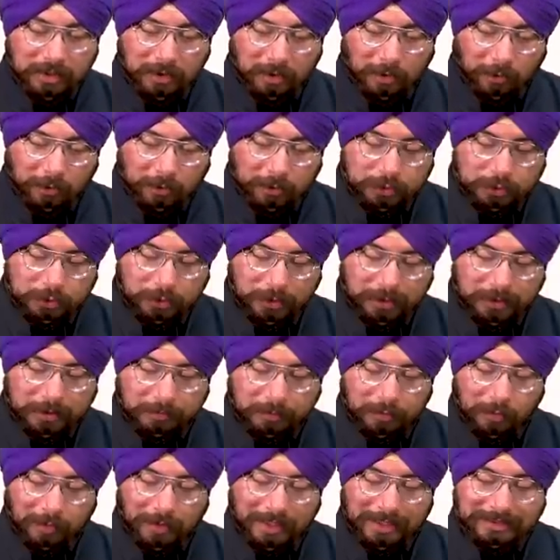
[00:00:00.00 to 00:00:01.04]
also it
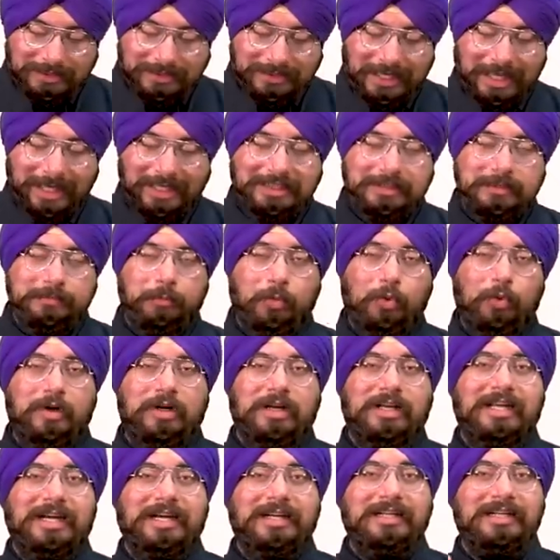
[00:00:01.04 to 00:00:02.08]
provides
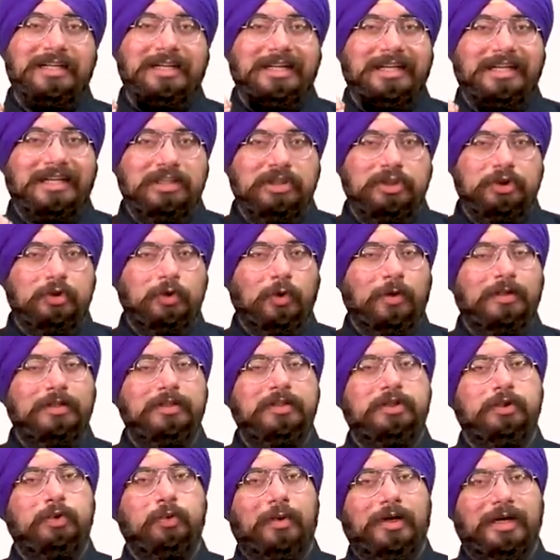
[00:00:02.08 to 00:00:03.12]
export credit
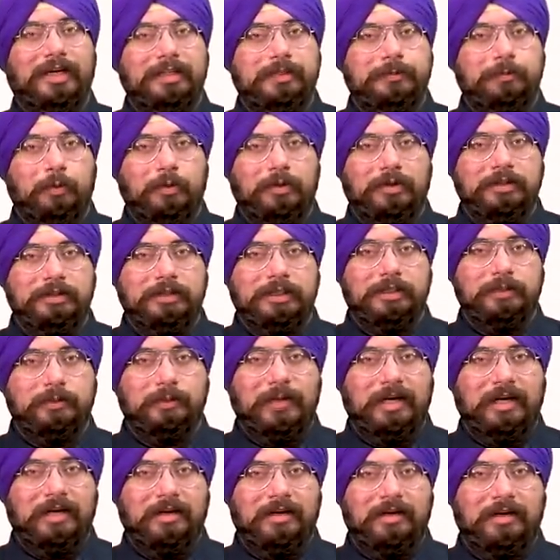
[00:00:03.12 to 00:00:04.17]
insurance to our exporters as
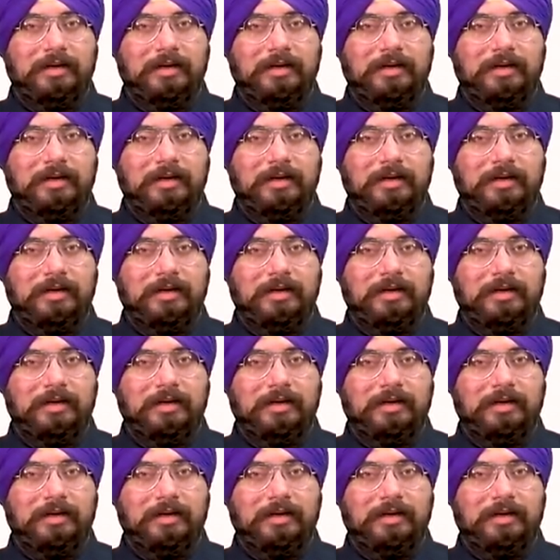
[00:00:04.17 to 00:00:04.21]
well